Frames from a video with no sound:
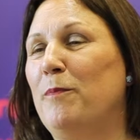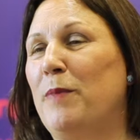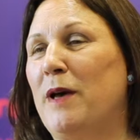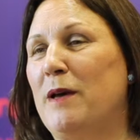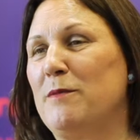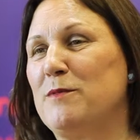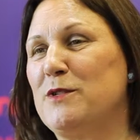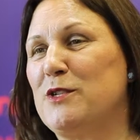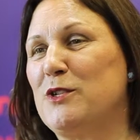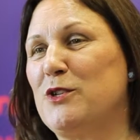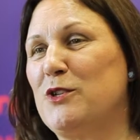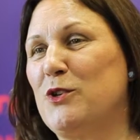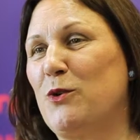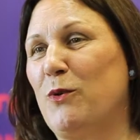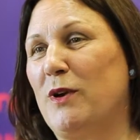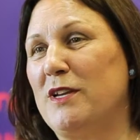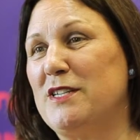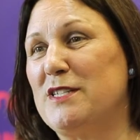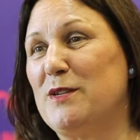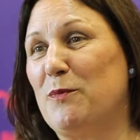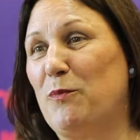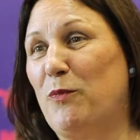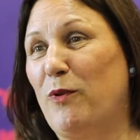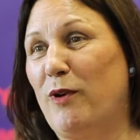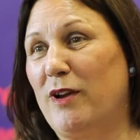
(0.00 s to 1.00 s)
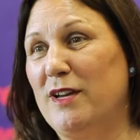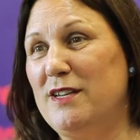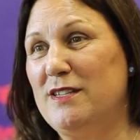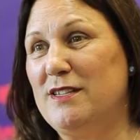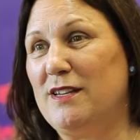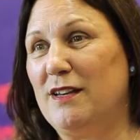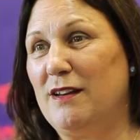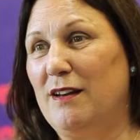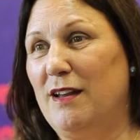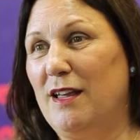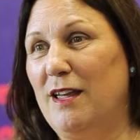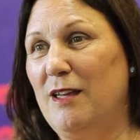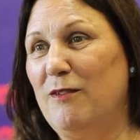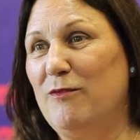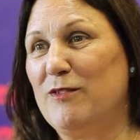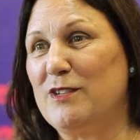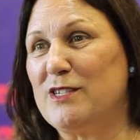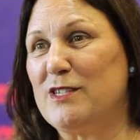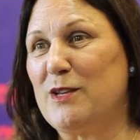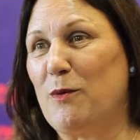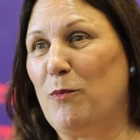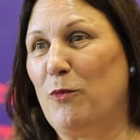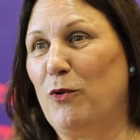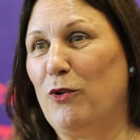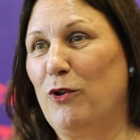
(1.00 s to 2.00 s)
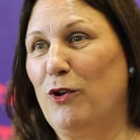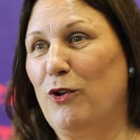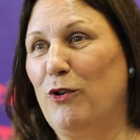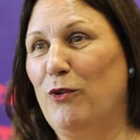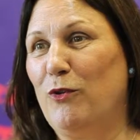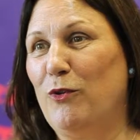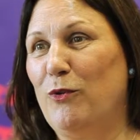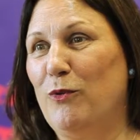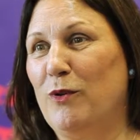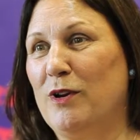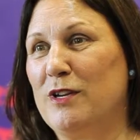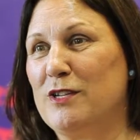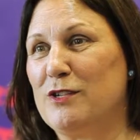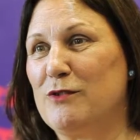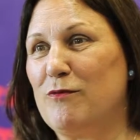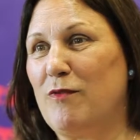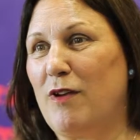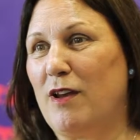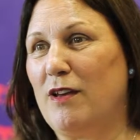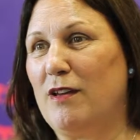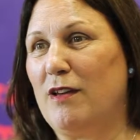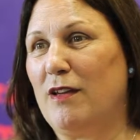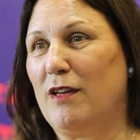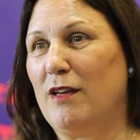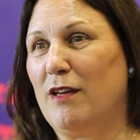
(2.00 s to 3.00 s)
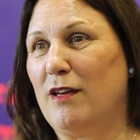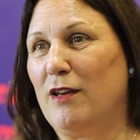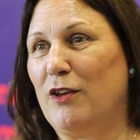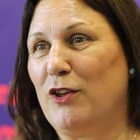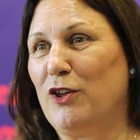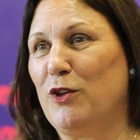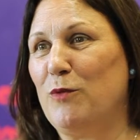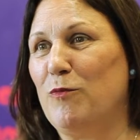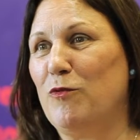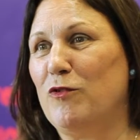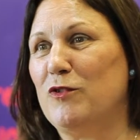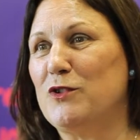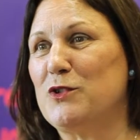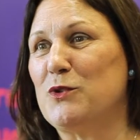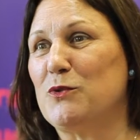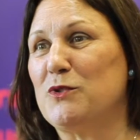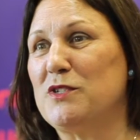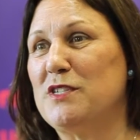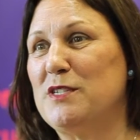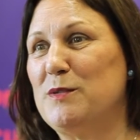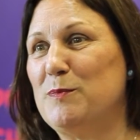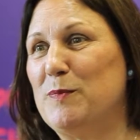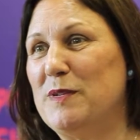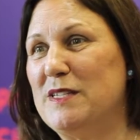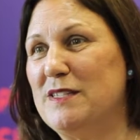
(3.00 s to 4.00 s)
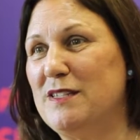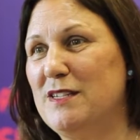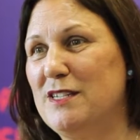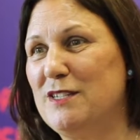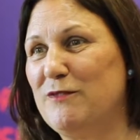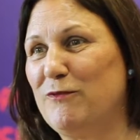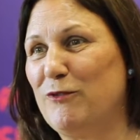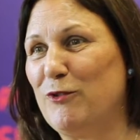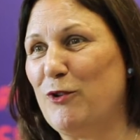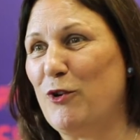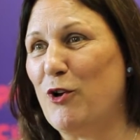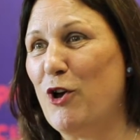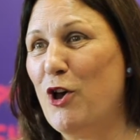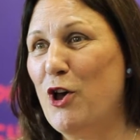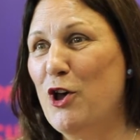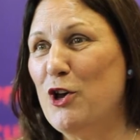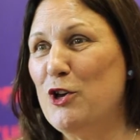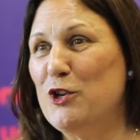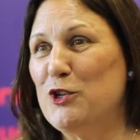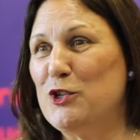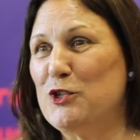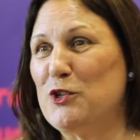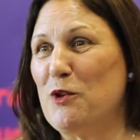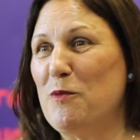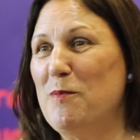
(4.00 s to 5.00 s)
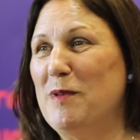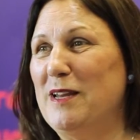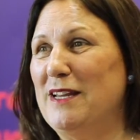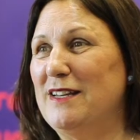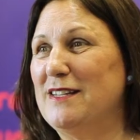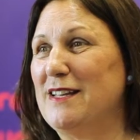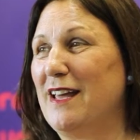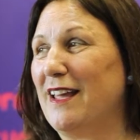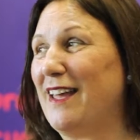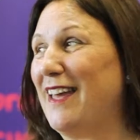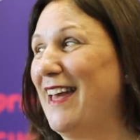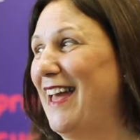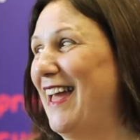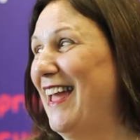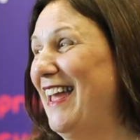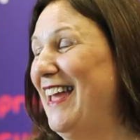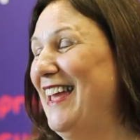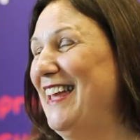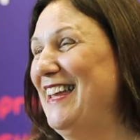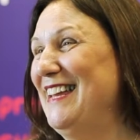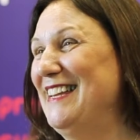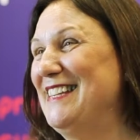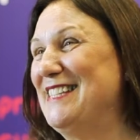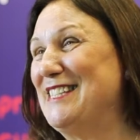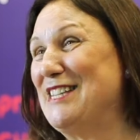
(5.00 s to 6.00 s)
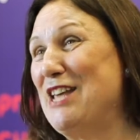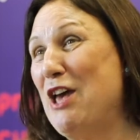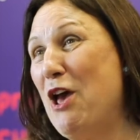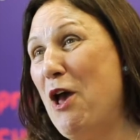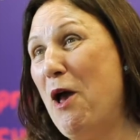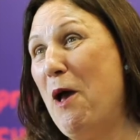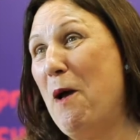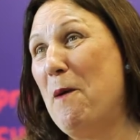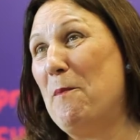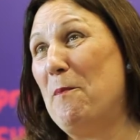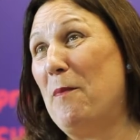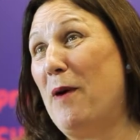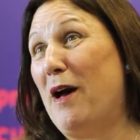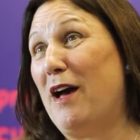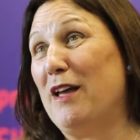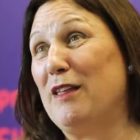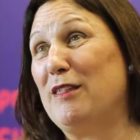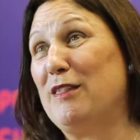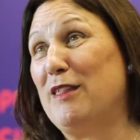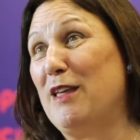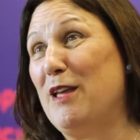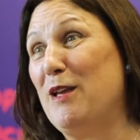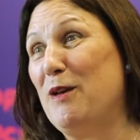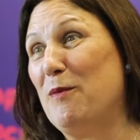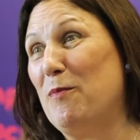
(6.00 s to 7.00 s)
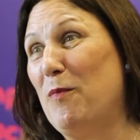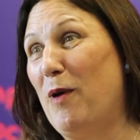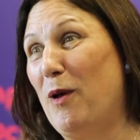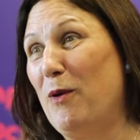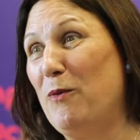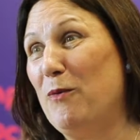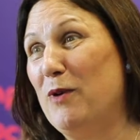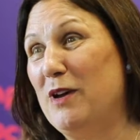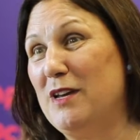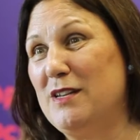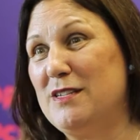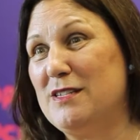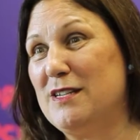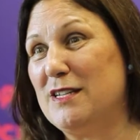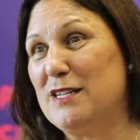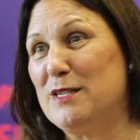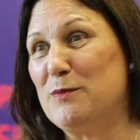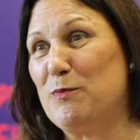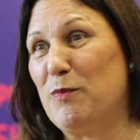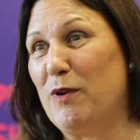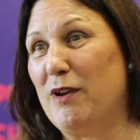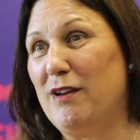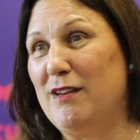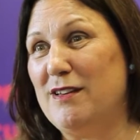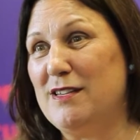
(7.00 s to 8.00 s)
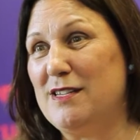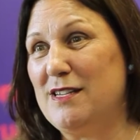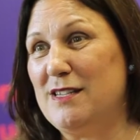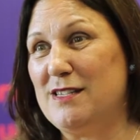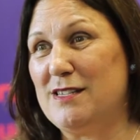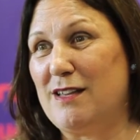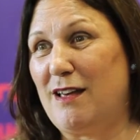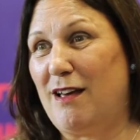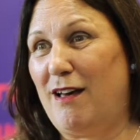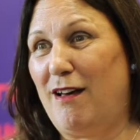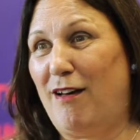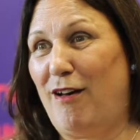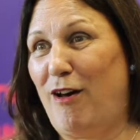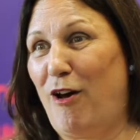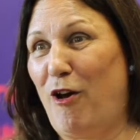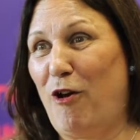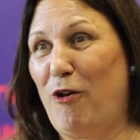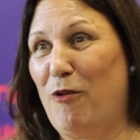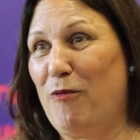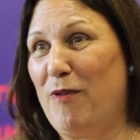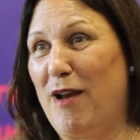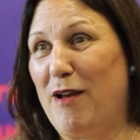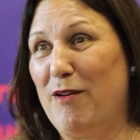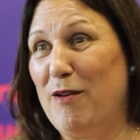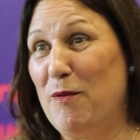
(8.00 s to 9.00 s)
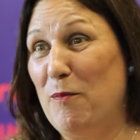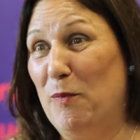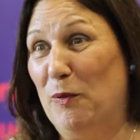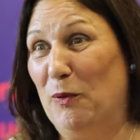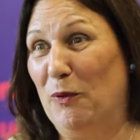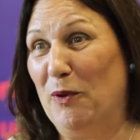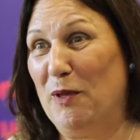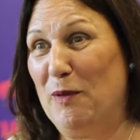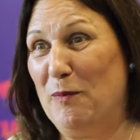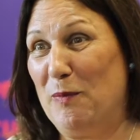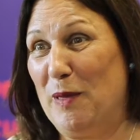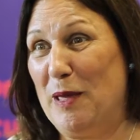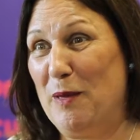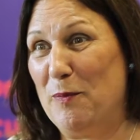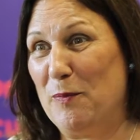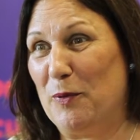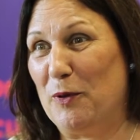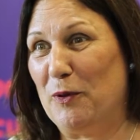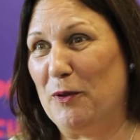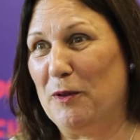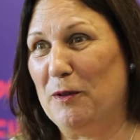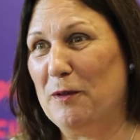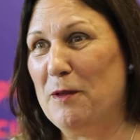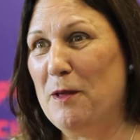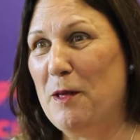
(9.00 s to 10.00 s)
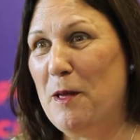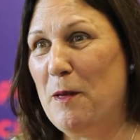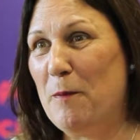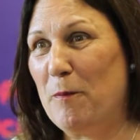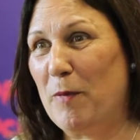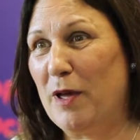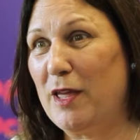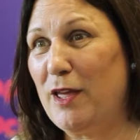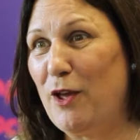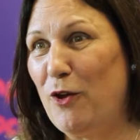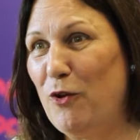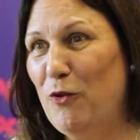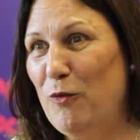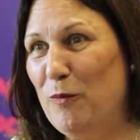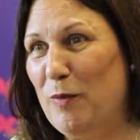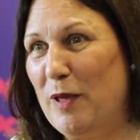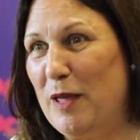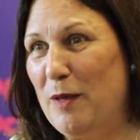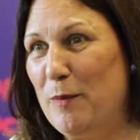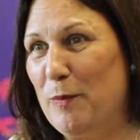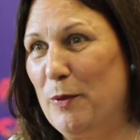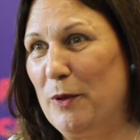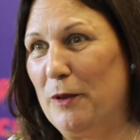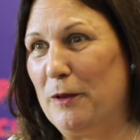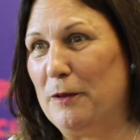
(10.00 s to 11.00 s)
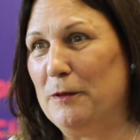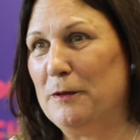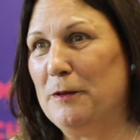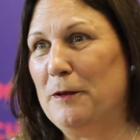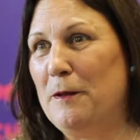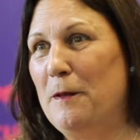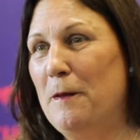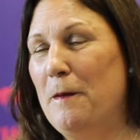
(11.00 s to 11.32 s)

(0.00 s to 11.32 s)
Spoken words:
Perhaps quite surprisingly for someone who has run a human resources business for so many decades, I think my worst experiences are around employing people, my own people.